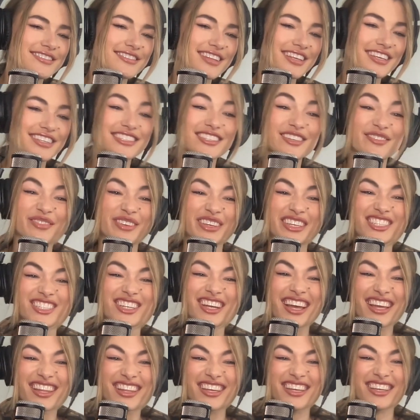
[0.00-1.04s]
Like
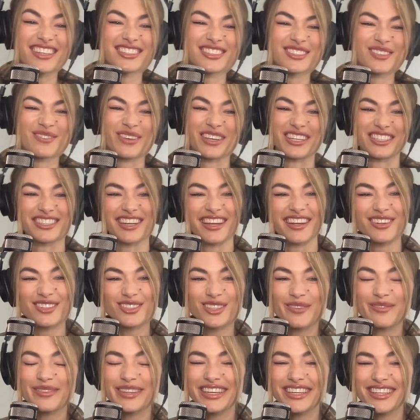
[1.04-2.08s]
ceviche, like in ceviche or
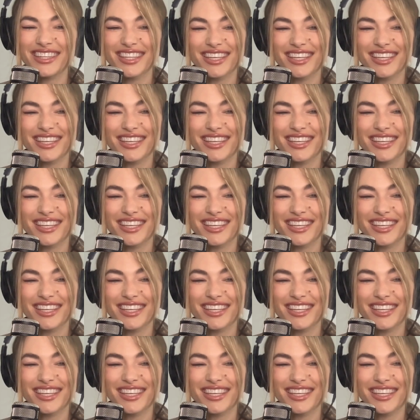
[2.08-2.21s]
something.